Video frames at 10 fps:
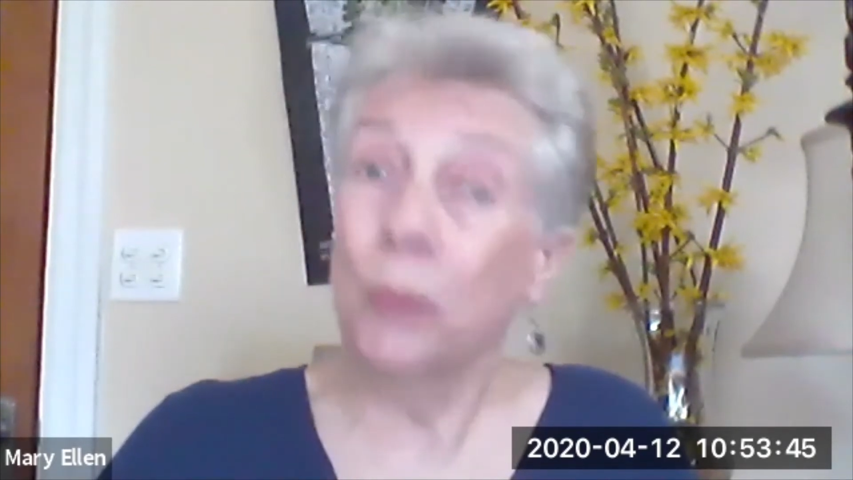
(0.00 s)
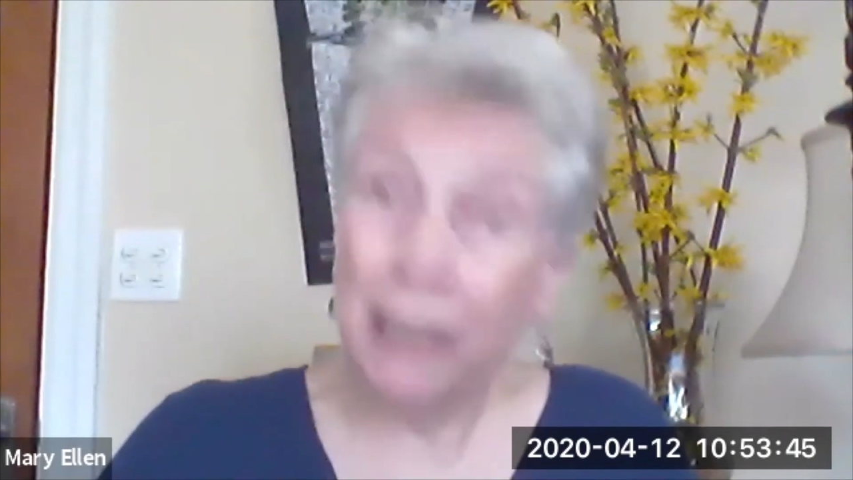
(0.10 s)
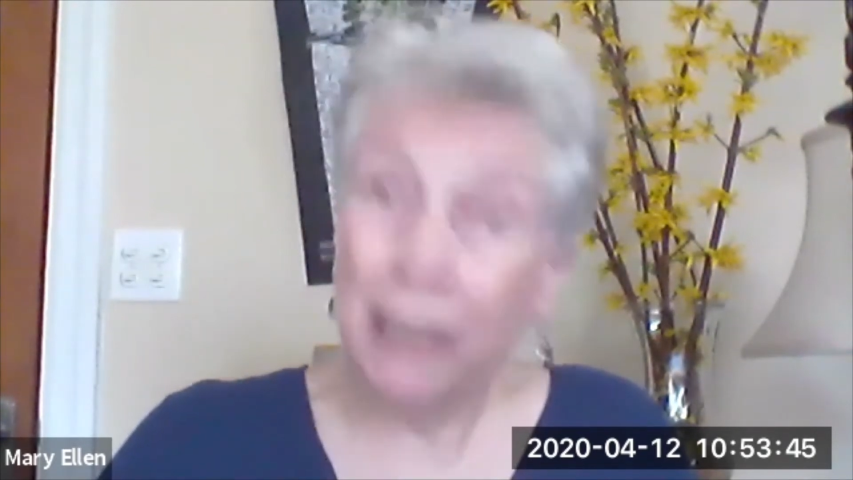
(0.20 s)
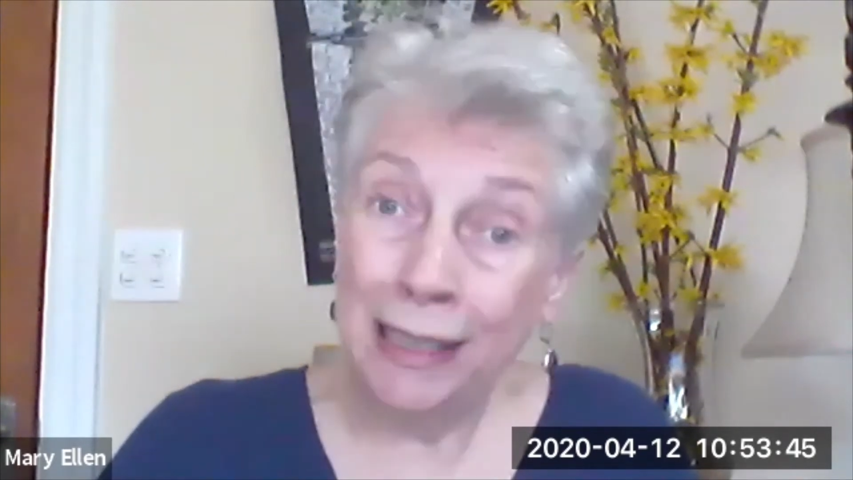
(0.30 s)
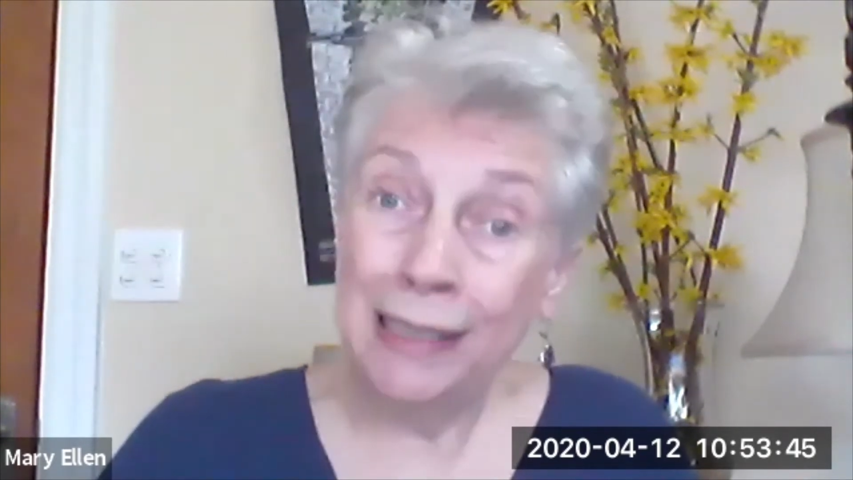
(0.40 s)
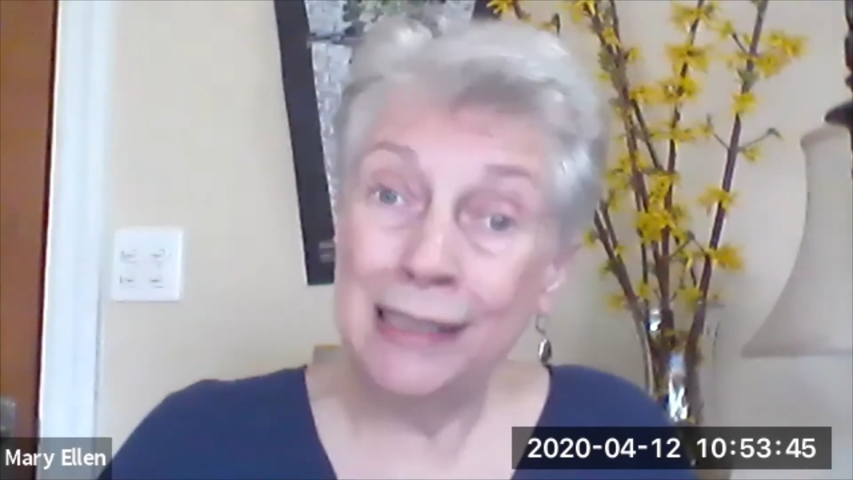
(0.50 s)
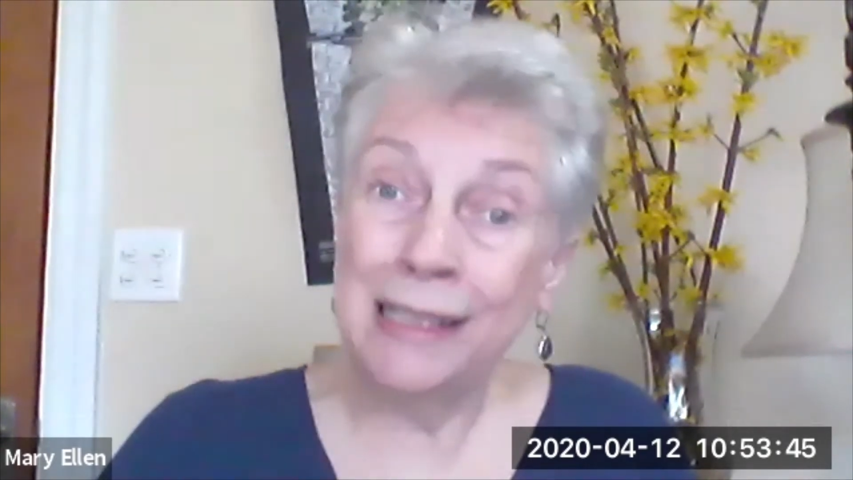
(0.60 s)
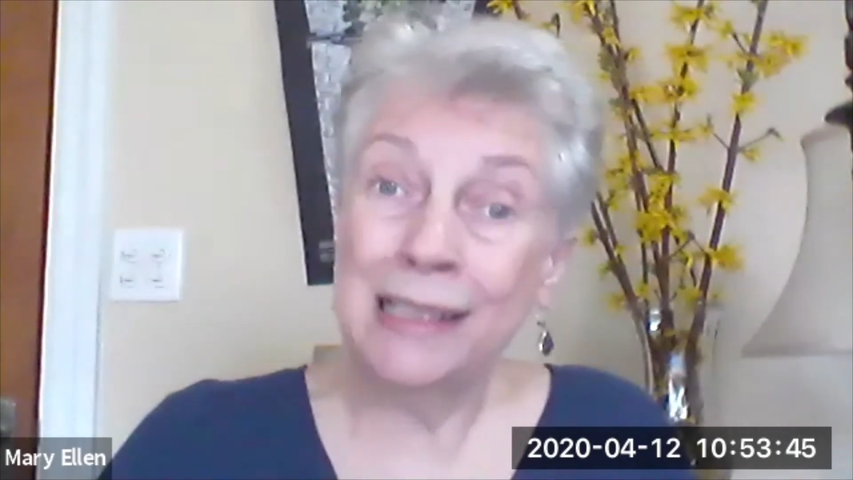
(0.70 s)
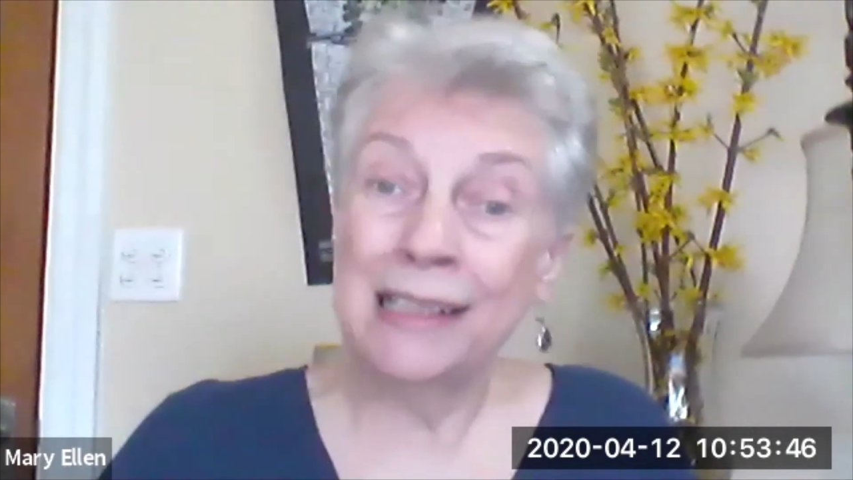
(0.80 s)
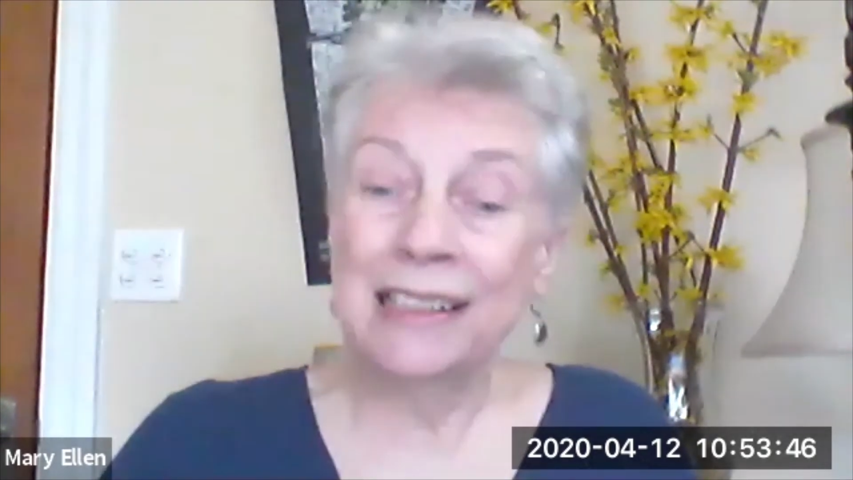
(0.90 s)

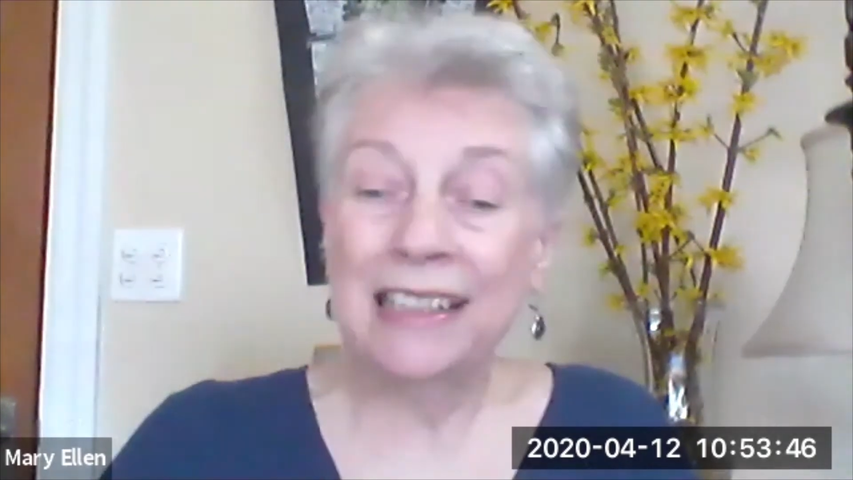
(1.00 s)
weeds